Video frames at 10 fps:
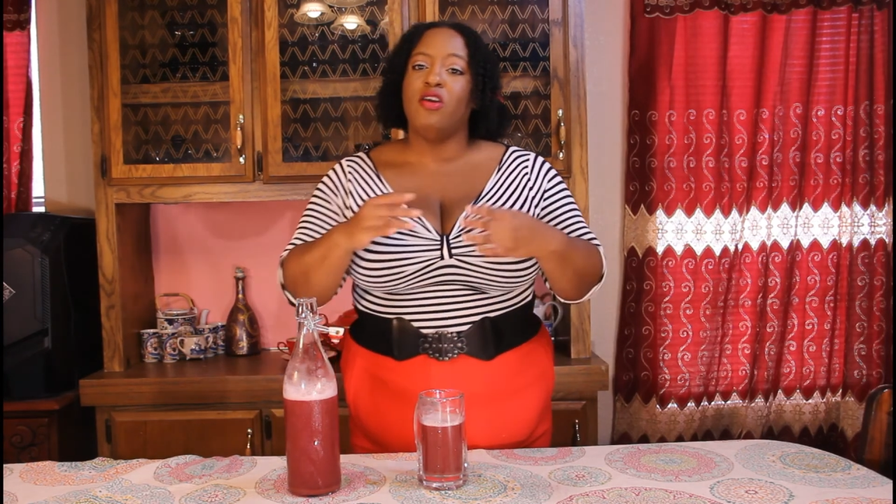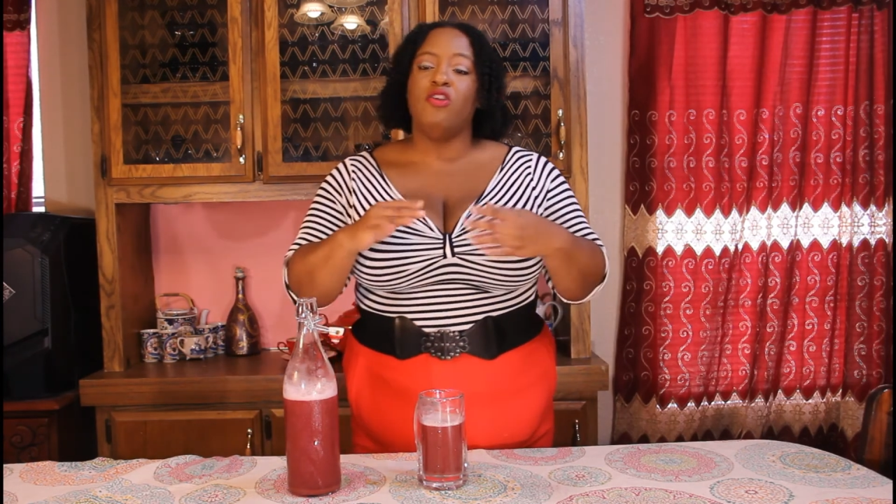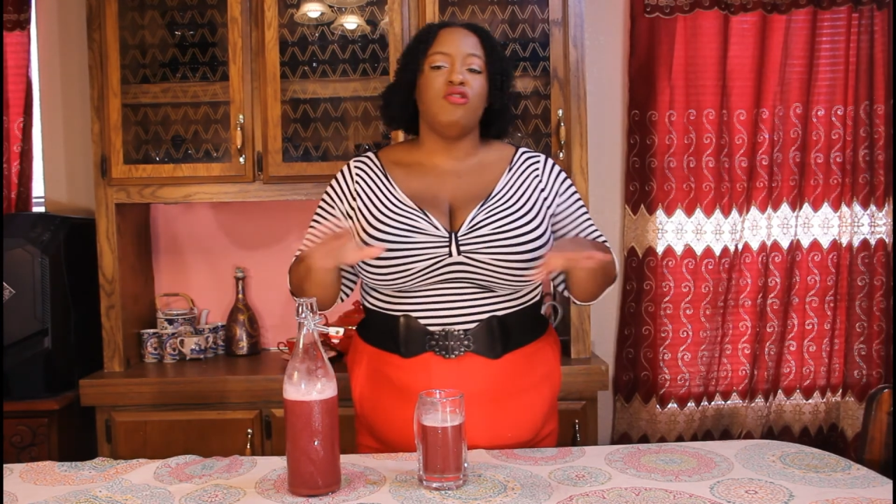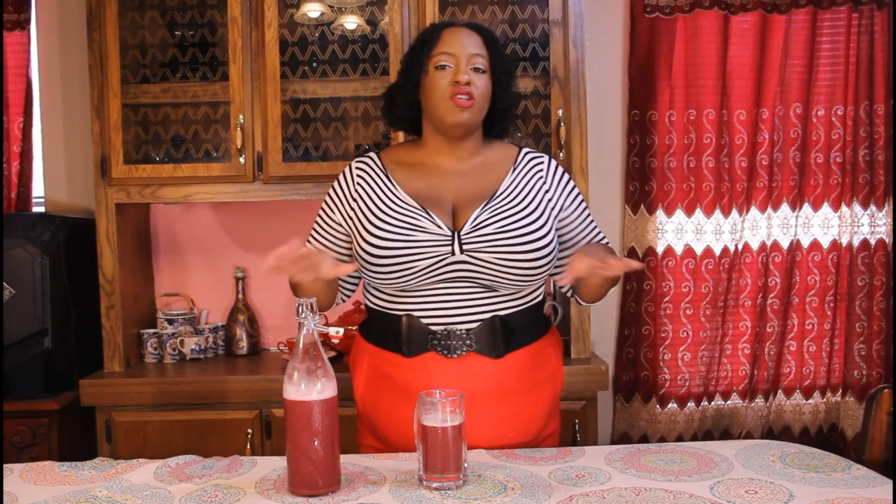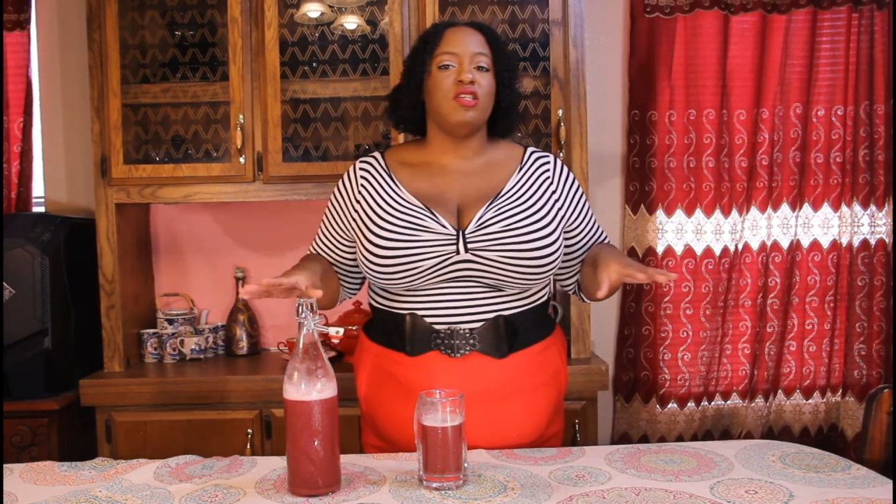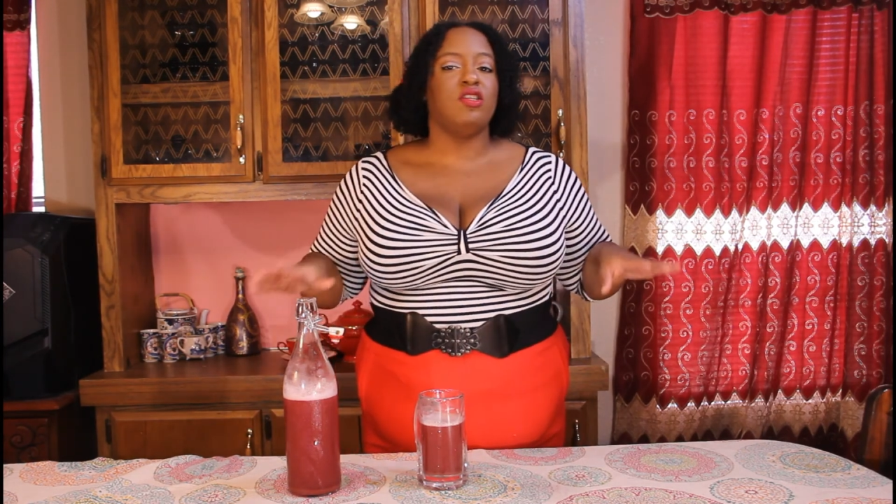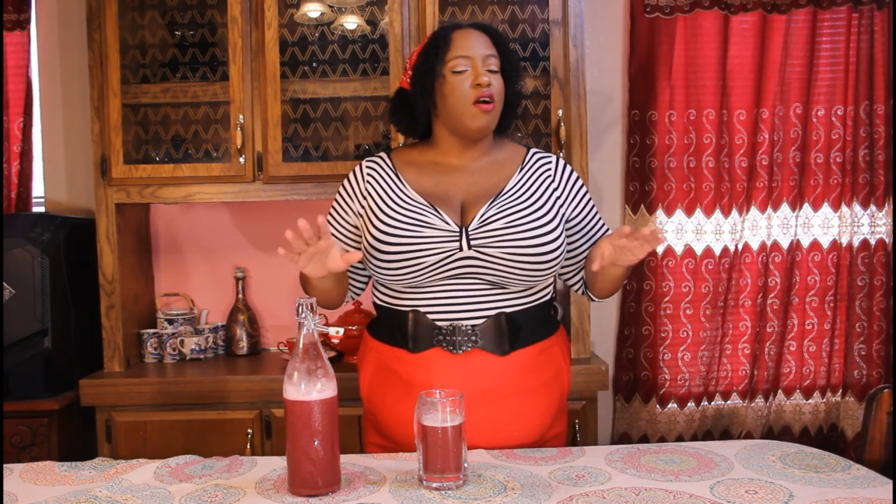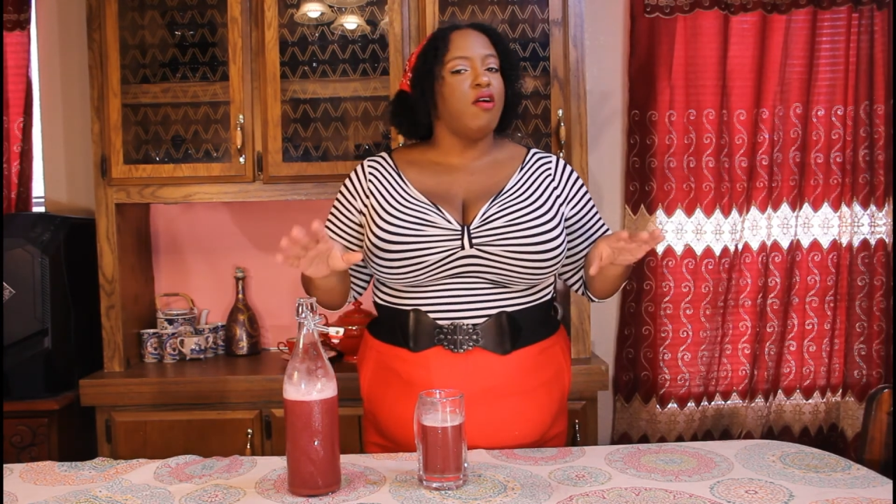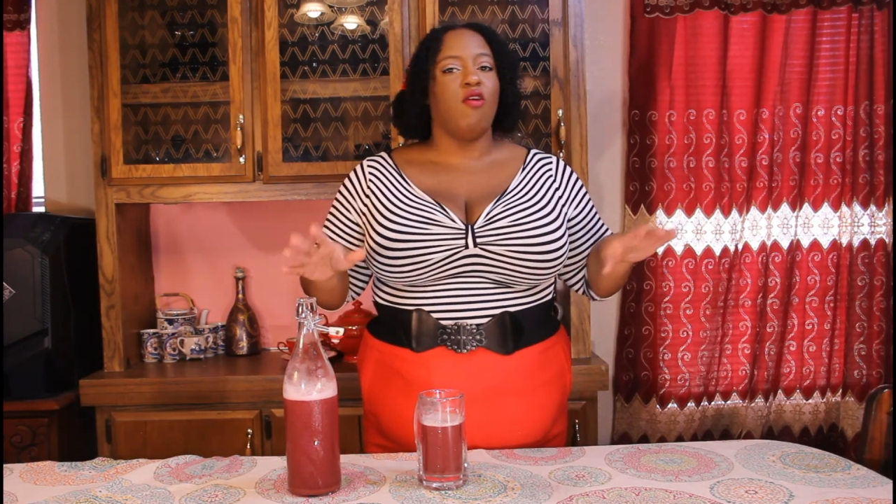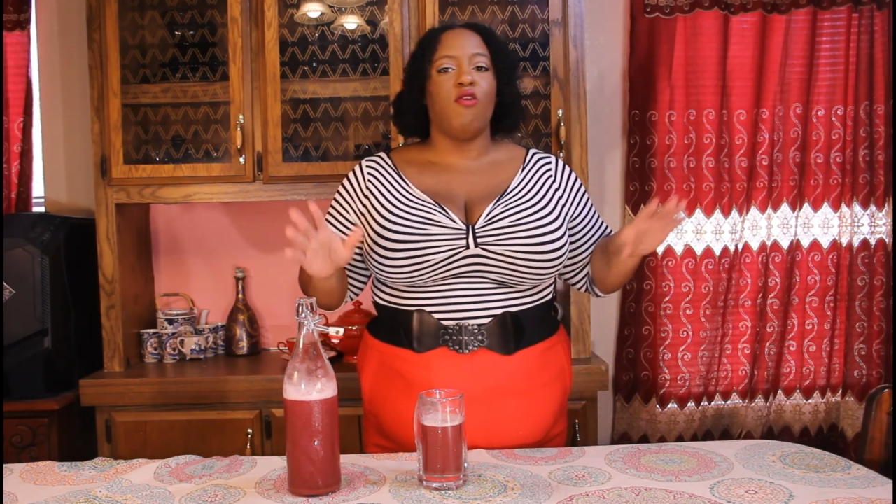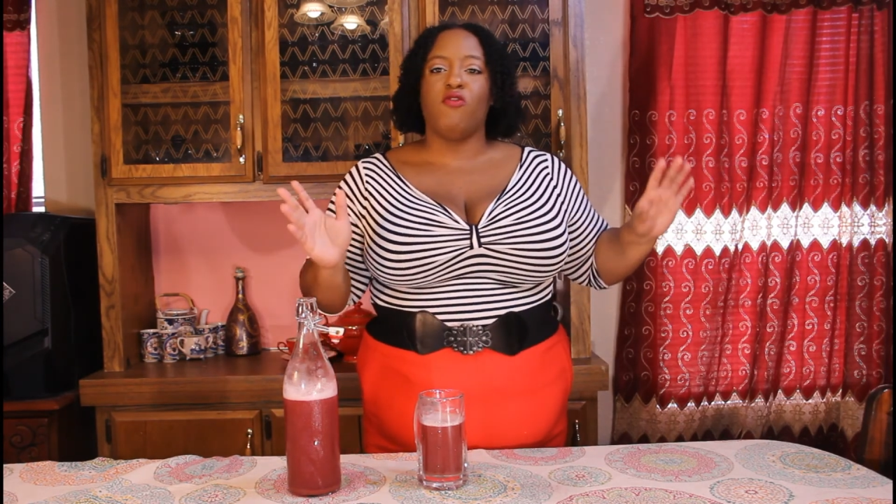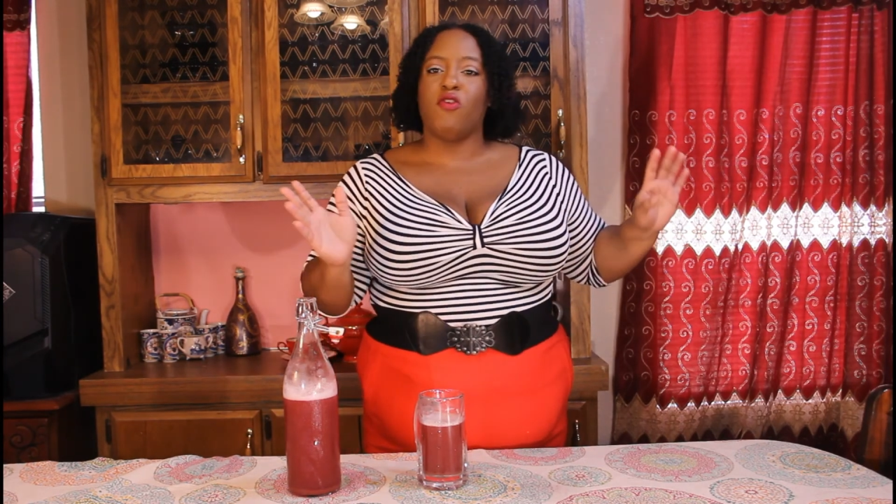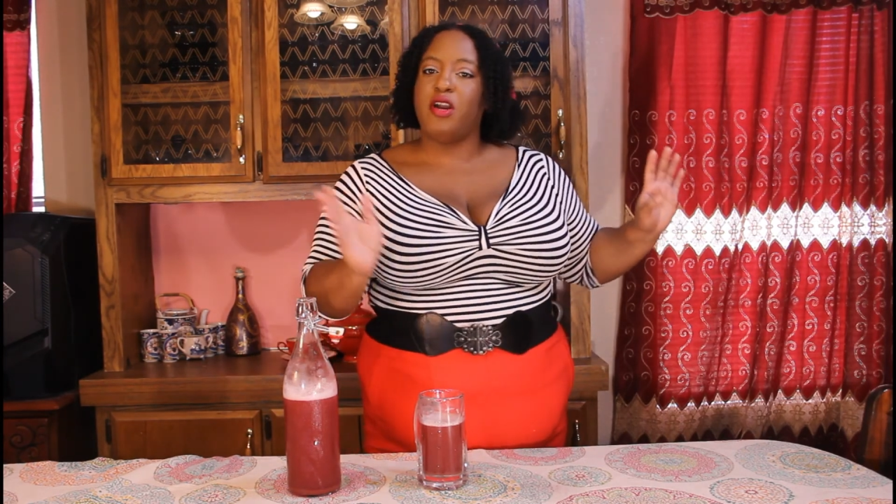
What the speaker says: you just start over